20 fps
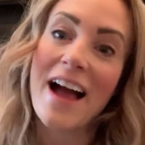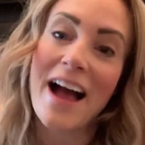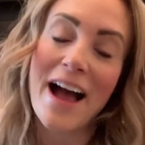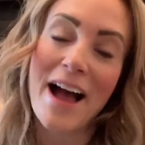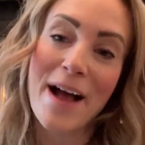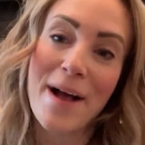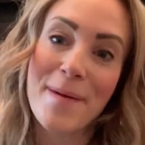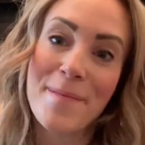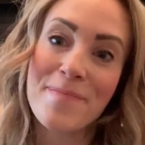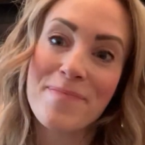
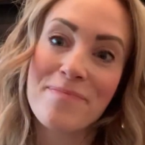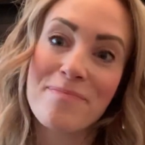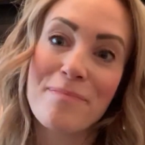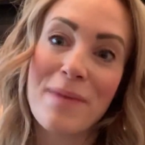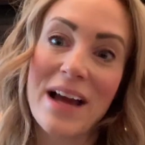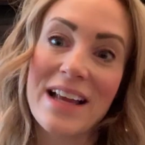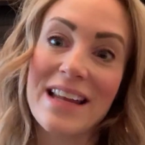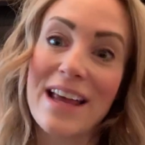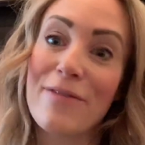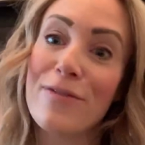
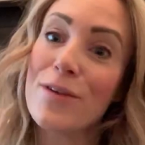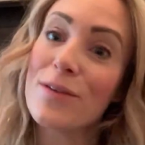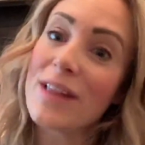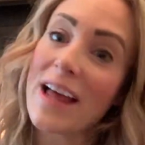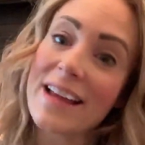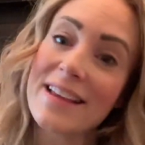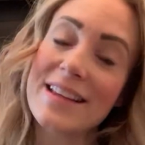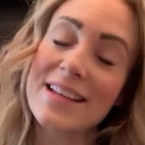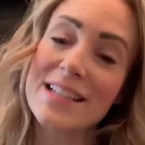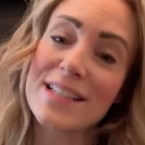But if you
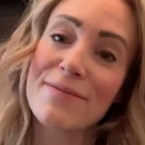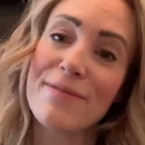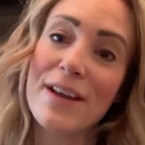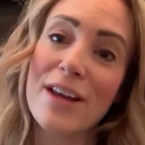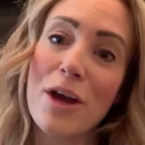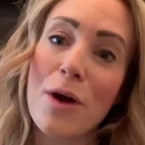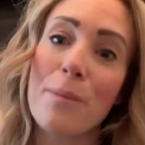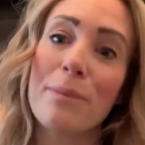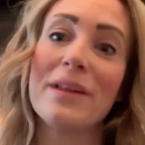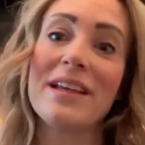like this
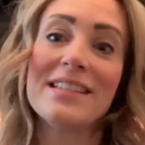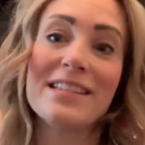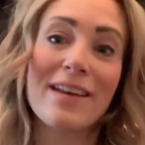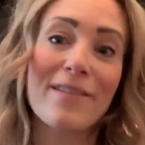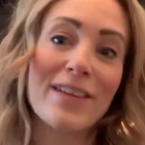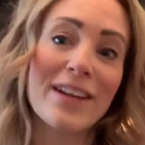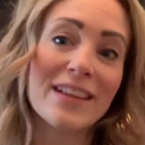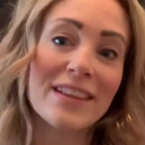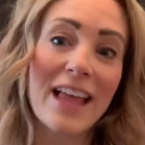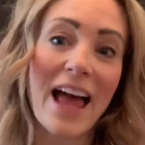video, please
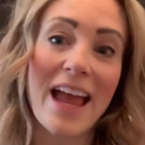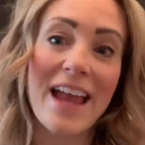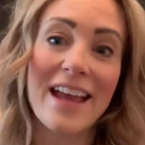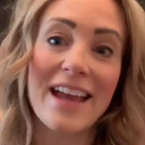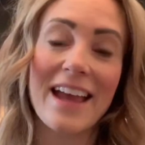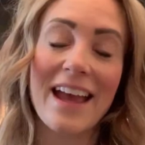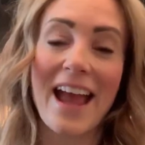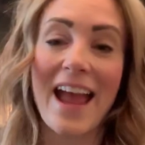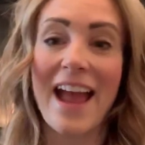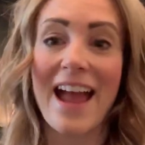give it a
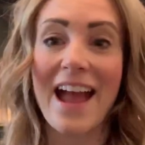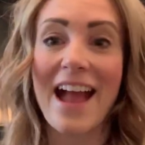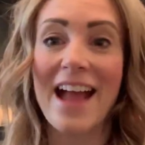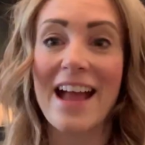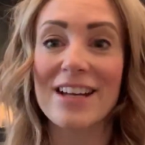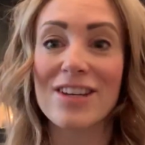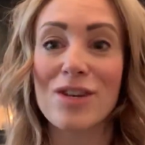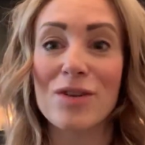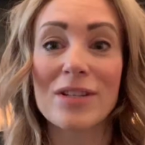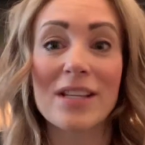like
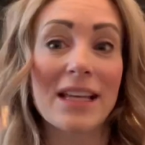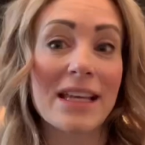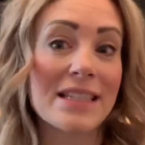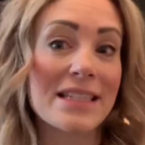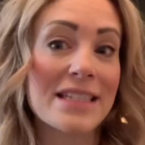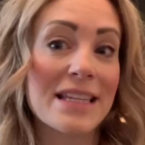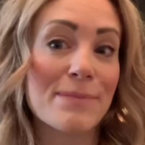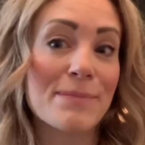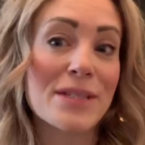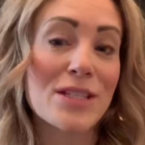and you
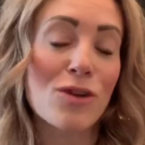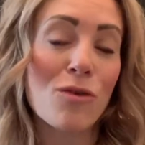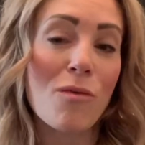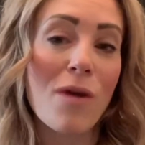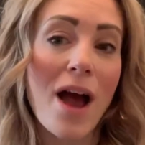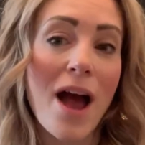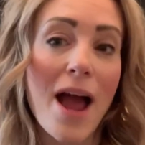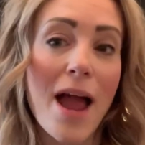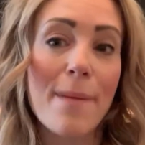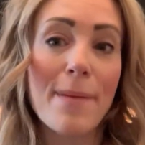can
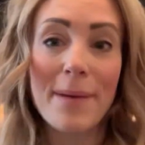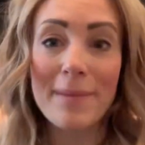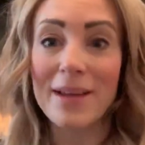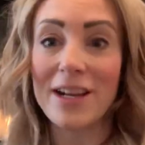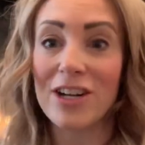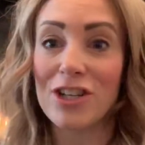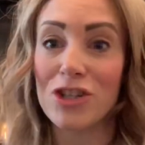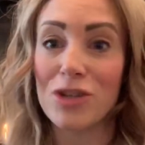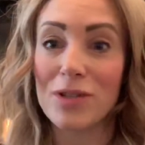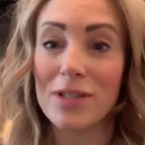subscribe. I'm
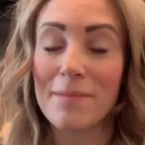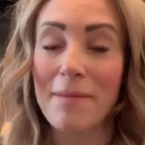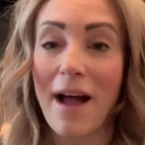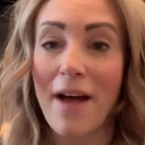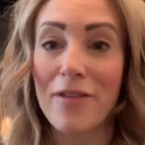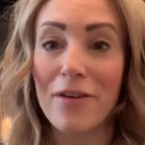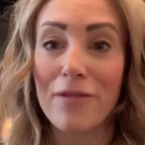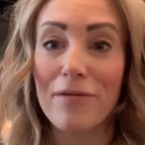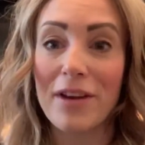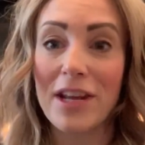going to do some
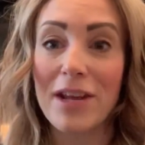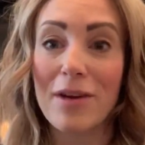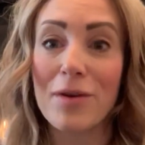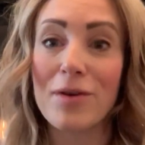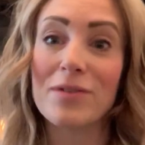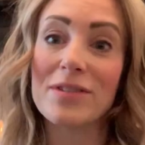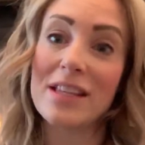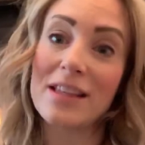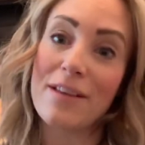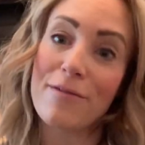other
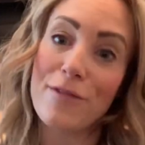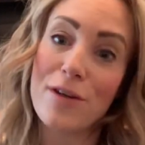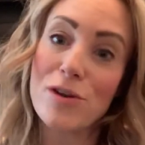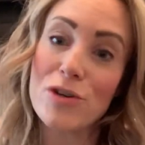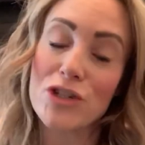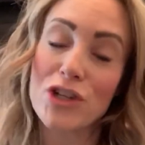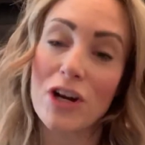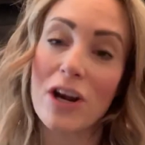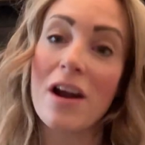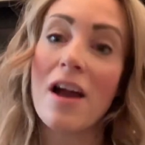videos in the
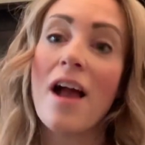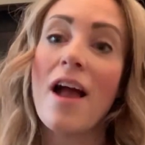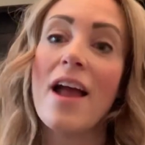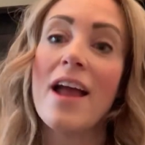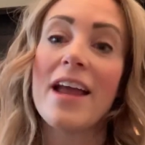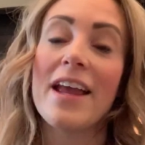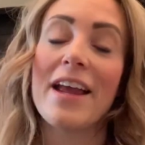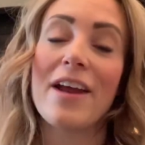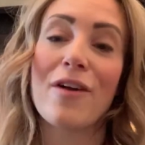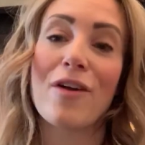future
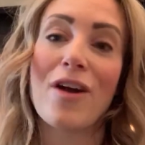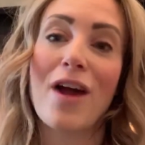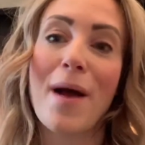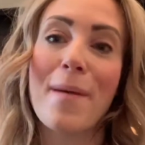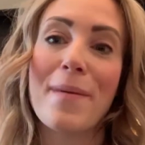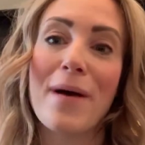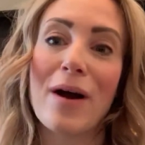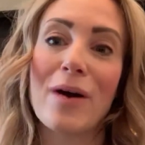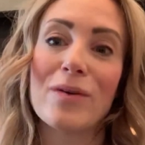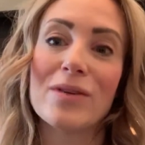here
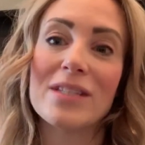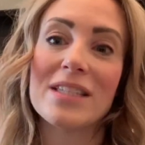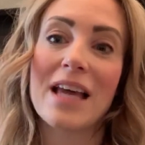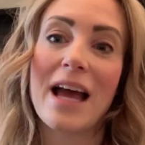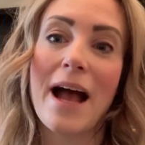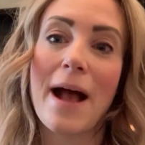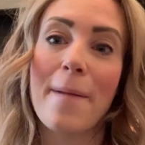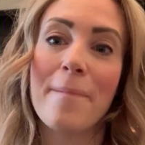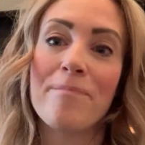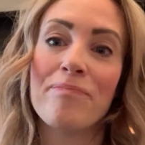about
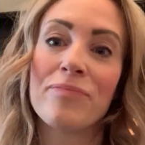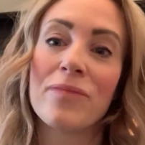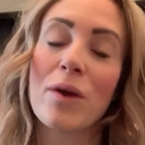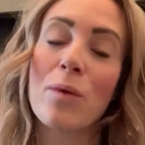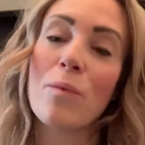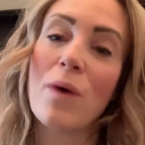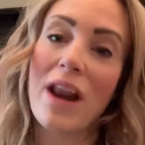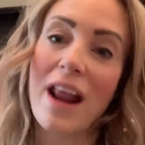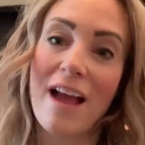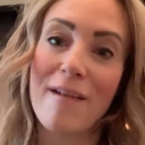
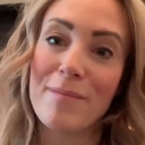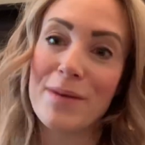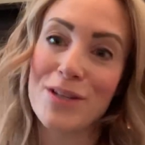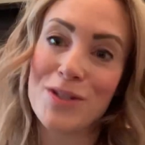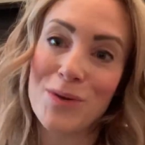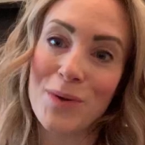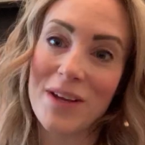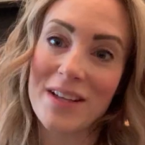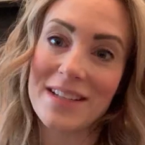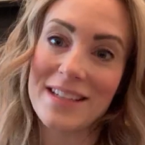what I've
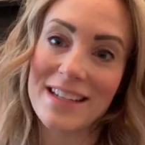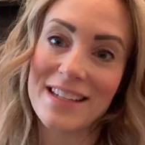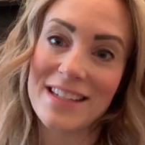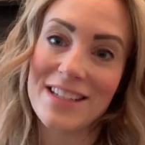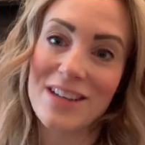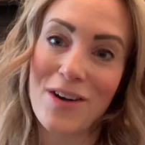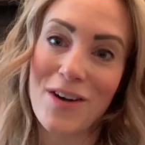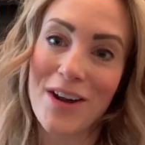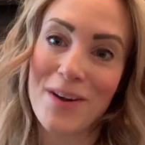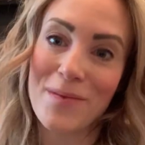been doing since
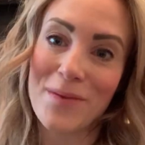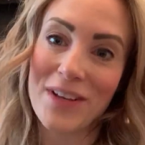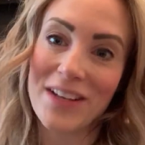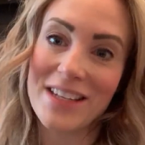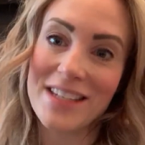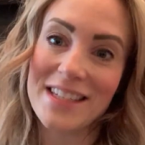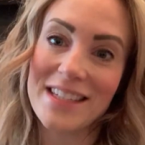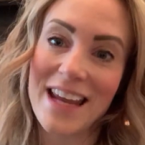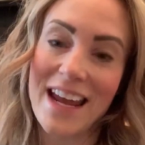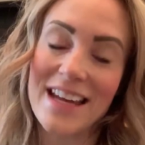starting real
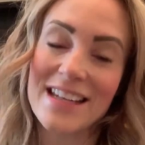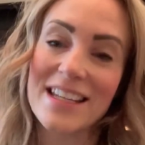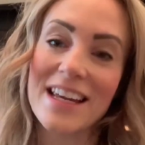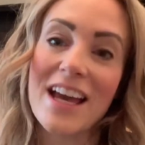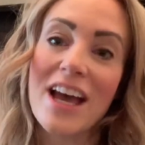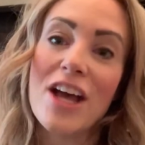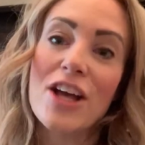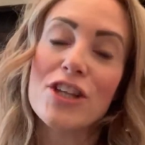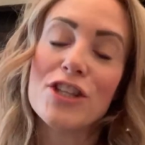estate.